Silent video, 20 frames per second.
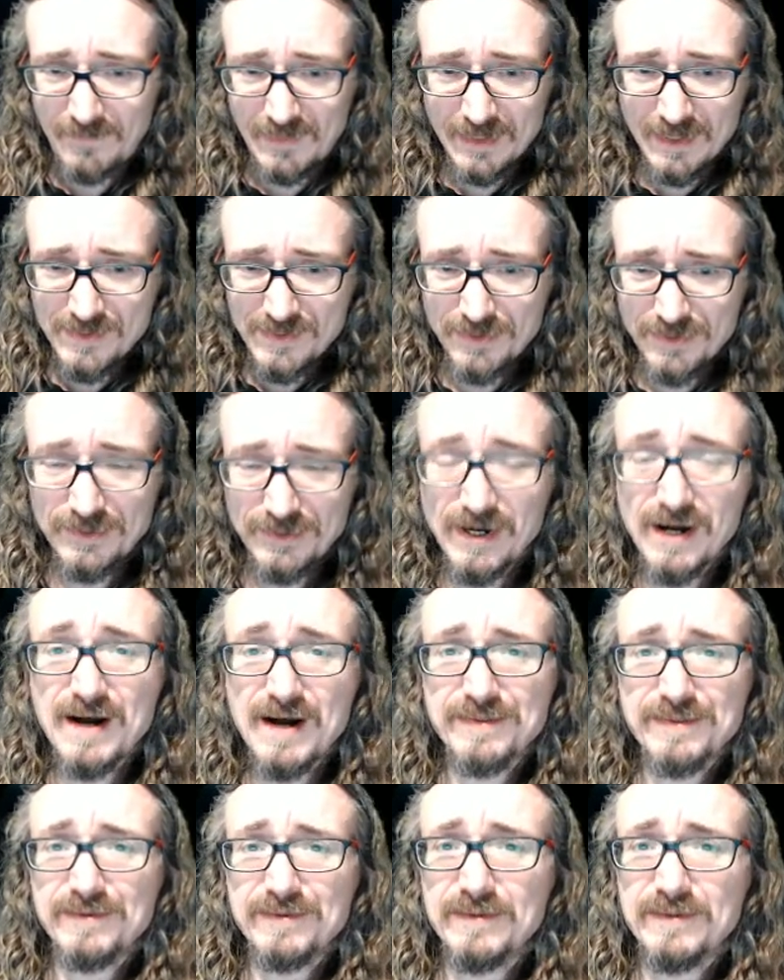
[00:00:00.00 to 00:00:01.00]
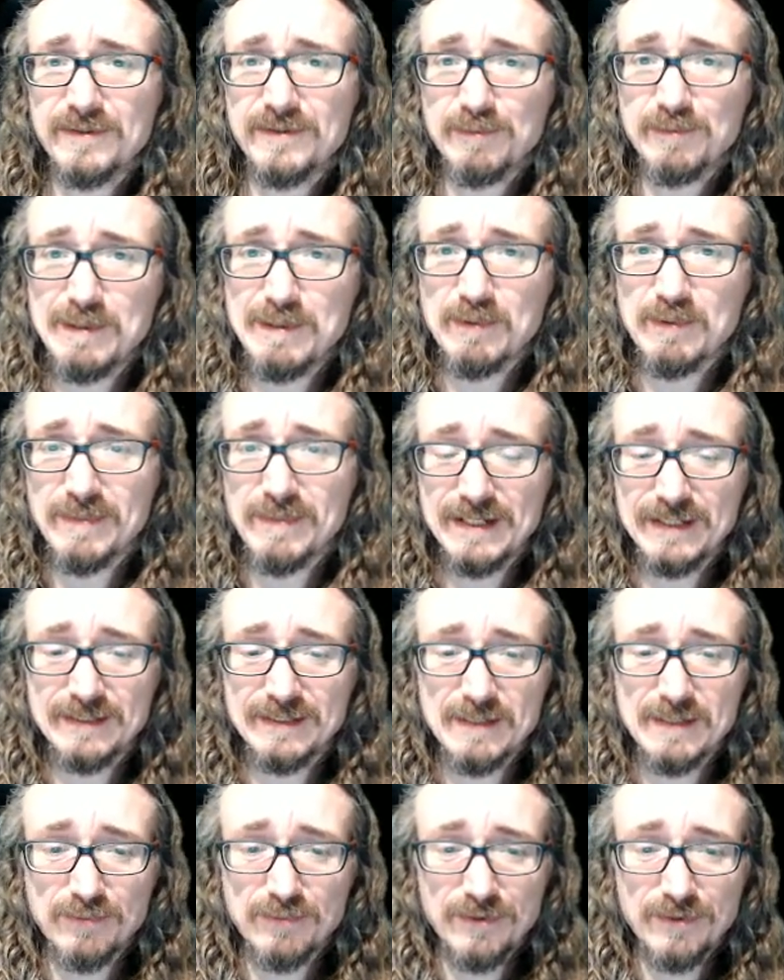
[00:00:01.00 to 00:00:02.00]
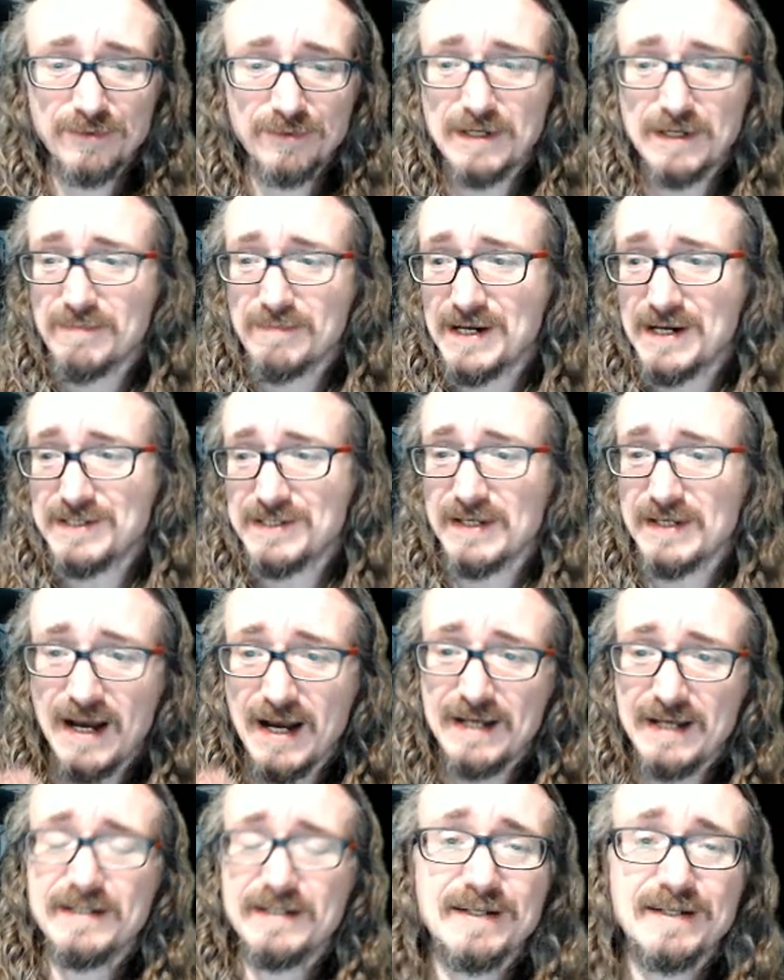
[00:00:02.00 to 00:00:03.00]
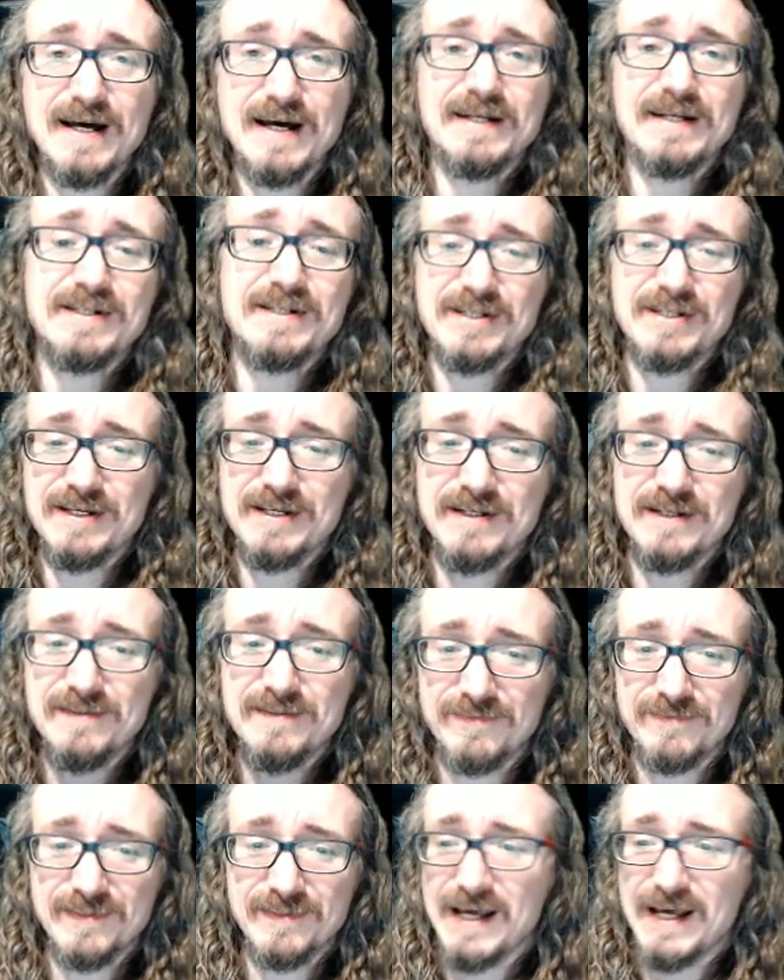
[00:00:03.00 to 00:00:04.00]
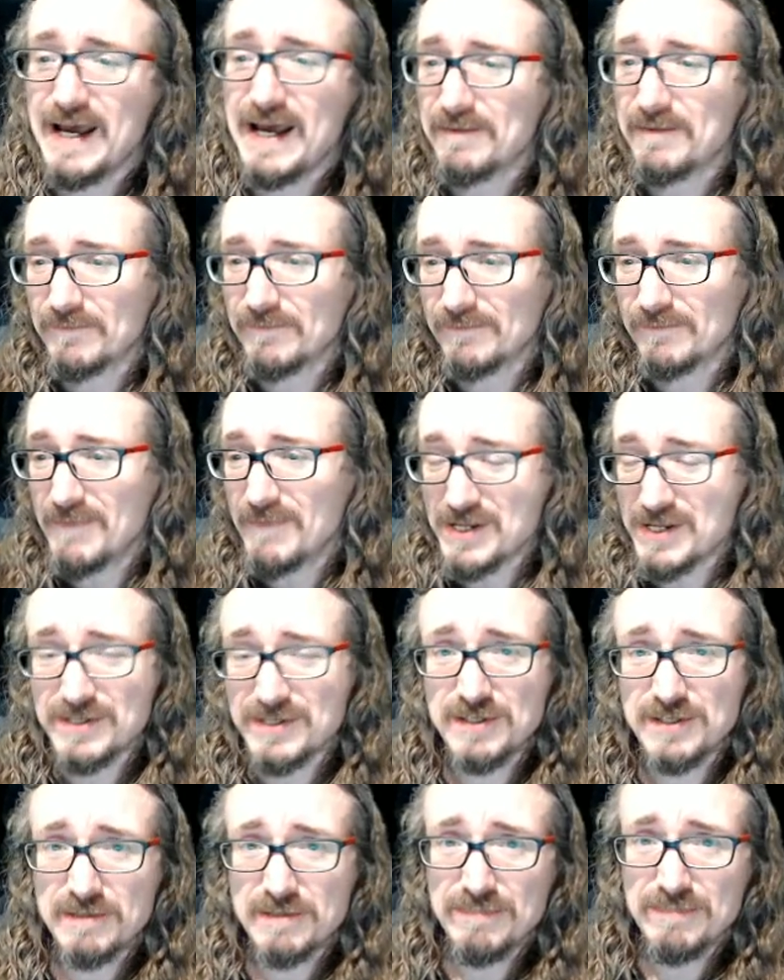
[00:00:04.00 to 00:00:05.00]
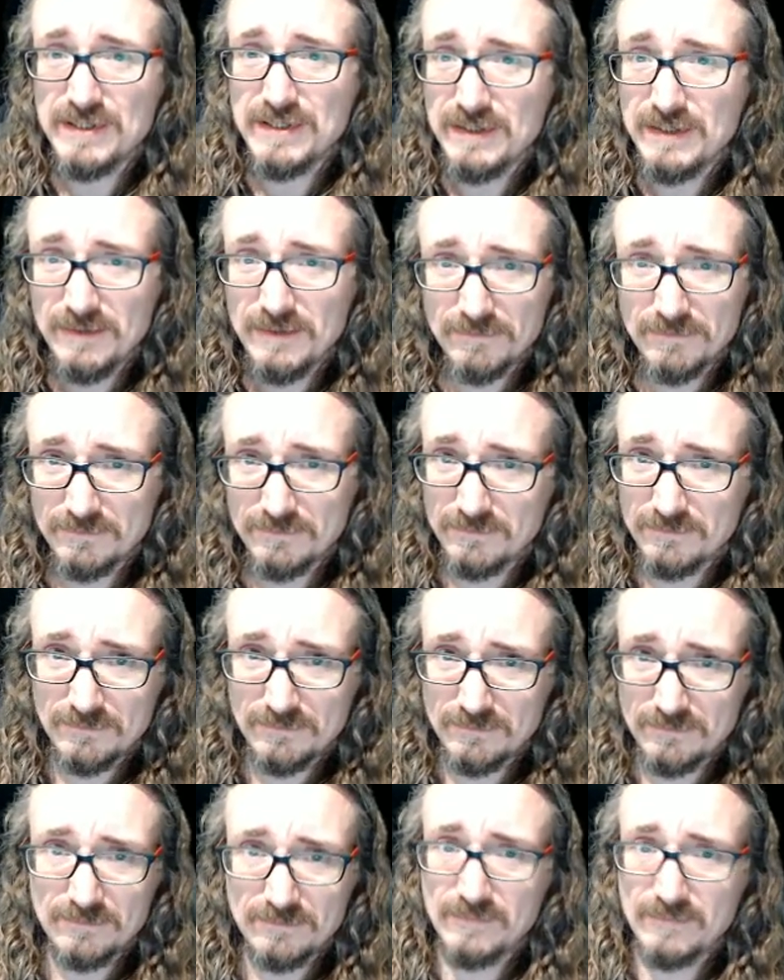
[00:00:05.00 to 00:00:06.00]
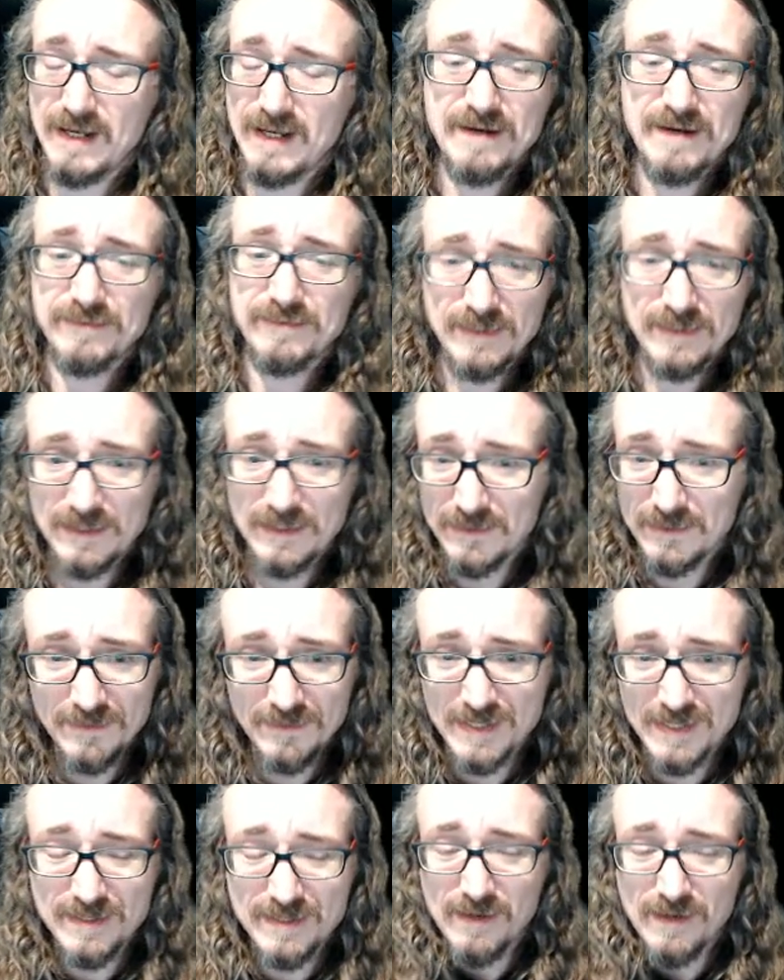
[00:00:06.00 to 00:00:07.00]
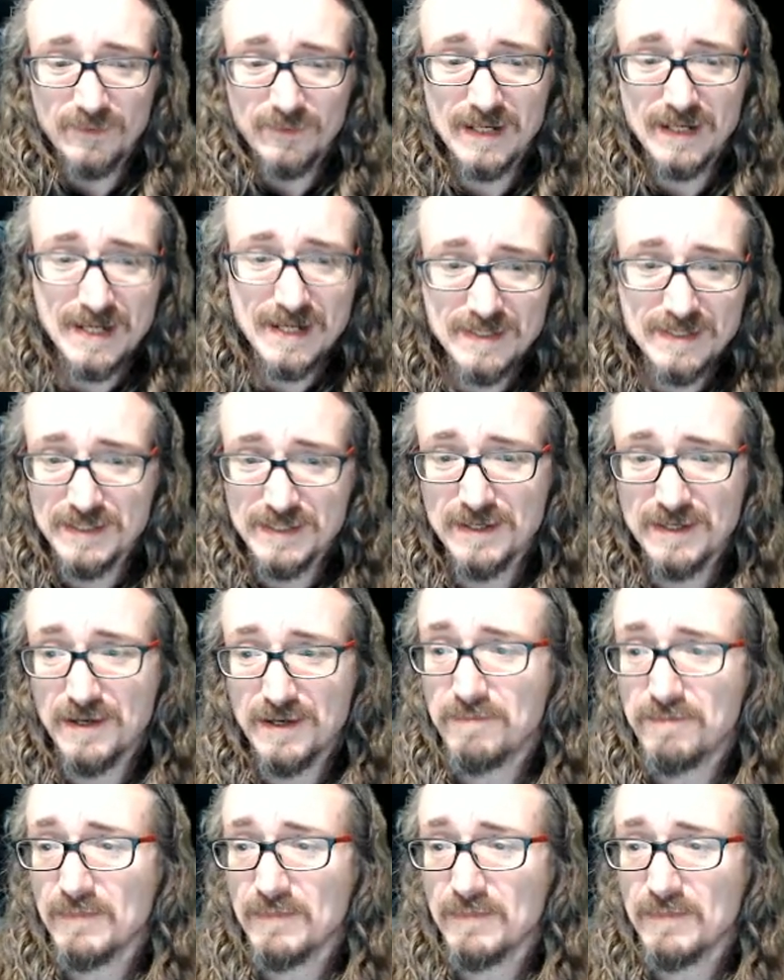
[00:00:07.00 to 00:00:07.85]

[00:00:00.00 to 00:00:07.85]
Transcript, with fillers: Uh, so the author or the people making that program might say, I did not intend for that message to be out there. You know, that's not what I intended.